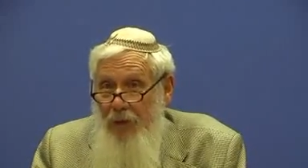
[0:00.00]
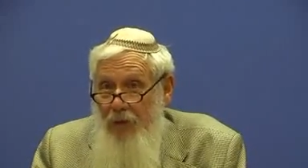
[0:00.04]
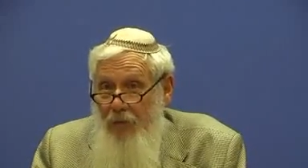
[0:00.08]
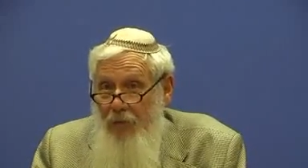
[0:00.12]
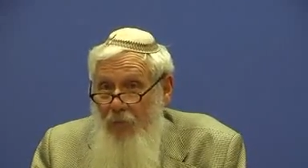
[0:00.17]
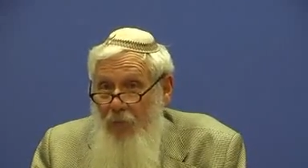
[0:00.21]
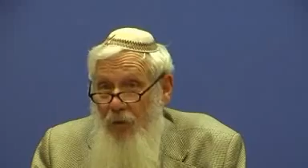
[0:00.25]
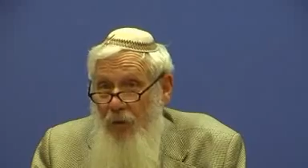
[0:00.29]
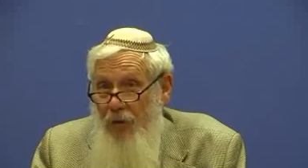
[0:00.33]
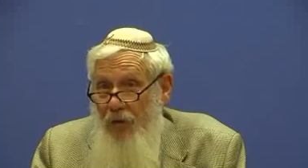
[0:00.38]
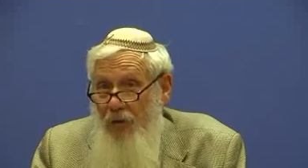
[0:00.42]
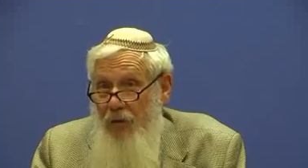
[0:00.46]

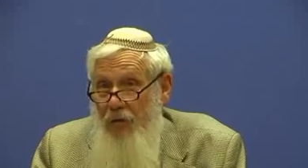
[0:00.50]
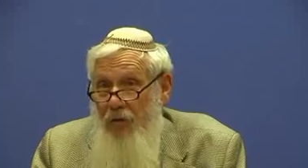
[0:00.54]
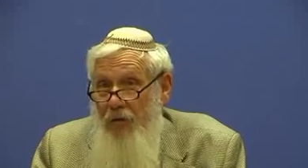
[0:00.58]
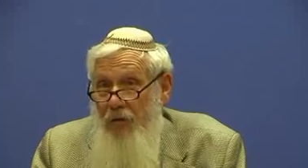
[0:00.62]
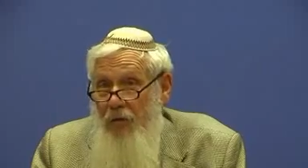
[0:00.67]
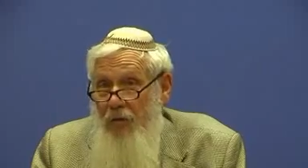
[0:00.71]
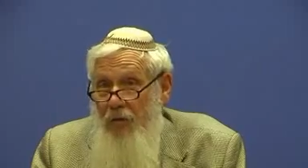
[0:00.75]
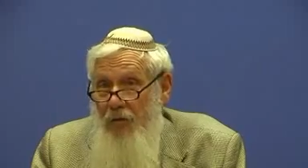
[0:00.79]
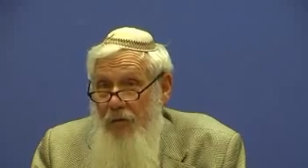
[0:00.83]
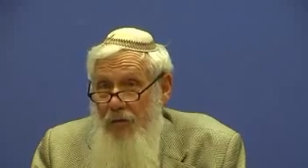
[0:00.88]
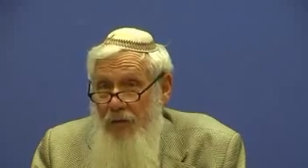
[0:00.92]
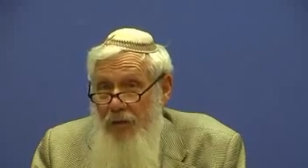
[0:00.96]
then we
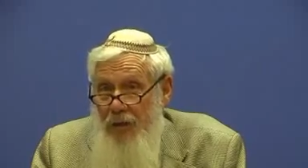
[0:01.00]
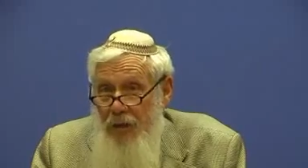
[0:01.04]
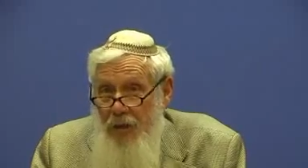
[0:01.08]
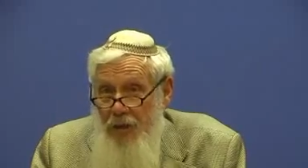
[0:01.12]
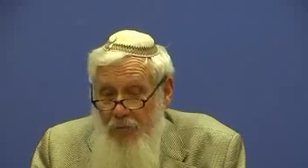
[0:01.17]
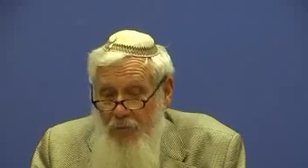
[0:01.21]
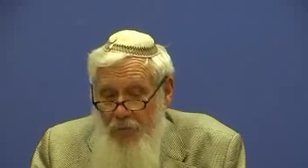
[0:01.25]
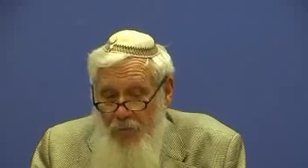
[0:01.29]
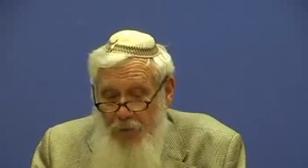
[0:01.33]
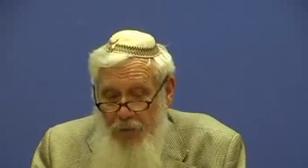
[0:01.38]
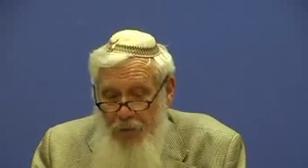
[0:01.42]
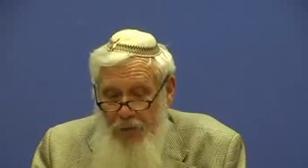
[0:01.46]
can
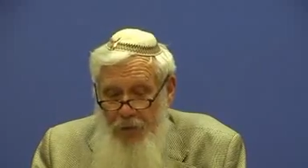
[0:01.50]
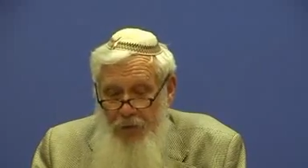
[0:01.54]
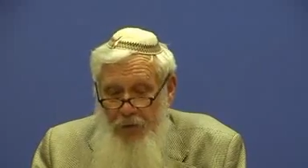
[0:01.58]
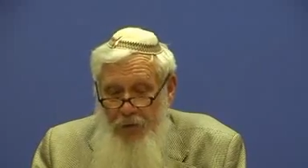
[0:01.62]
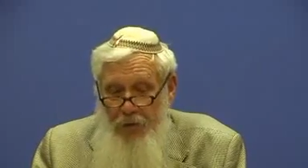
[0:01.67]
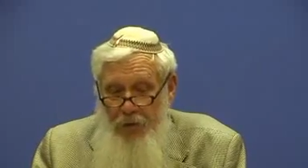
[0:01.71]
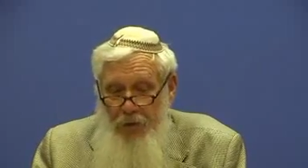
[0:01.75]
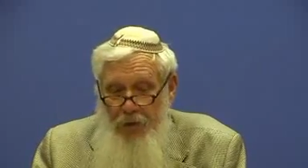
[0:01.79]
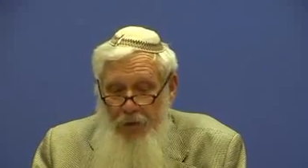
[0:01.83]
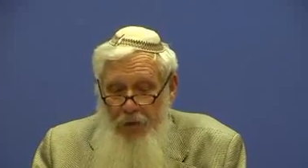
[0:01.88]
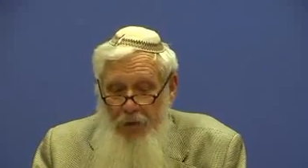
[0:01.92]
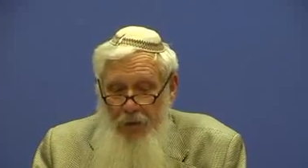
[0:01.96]
deal with
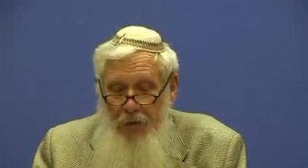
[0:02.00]
it,